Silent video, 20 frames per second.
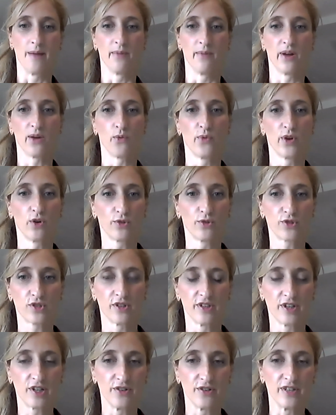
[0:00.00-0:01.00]
We're also
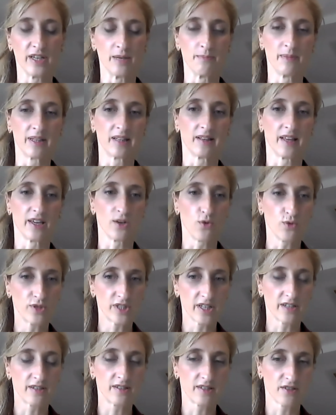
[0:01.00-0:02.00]
including middle
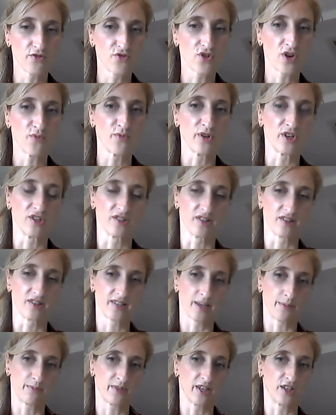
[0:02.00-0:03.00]
aortic syndrome, which is a
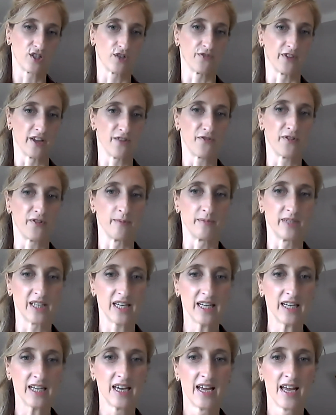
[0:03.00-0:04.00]
subset of FMD.